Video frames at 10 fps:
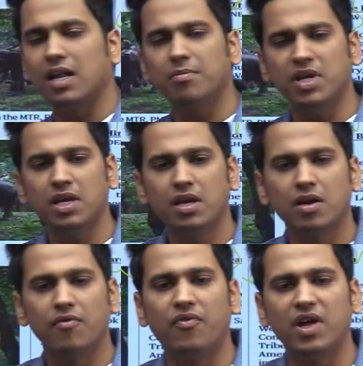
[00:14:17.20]
tell me
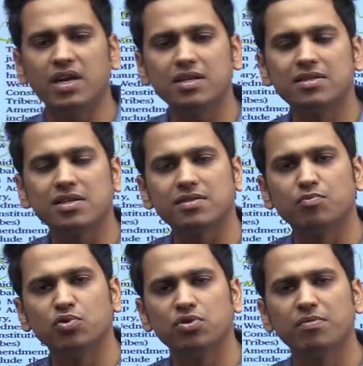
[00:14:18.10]
where is this
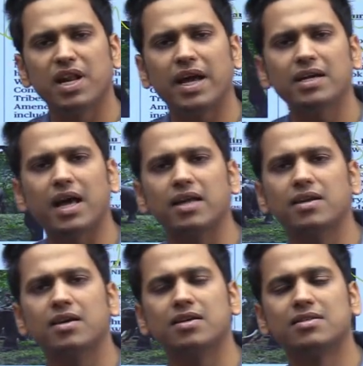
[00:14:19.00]
Mudumalai
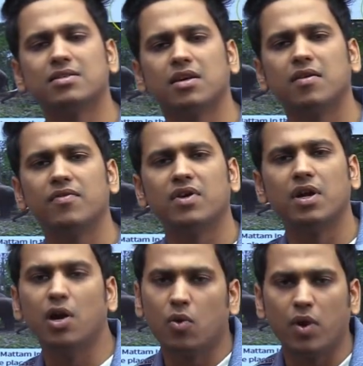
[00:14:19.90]
Tiger Reserve
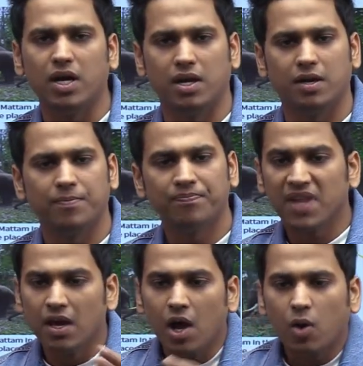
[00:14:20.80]
located?
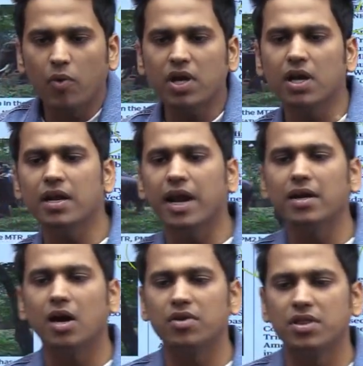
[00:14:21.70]
Quickly
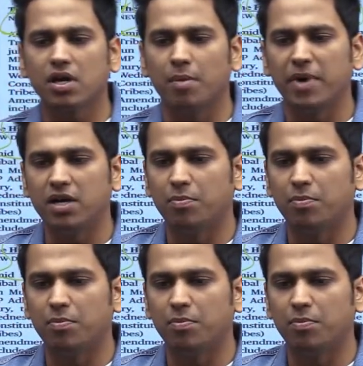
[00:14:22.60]
write down in the comment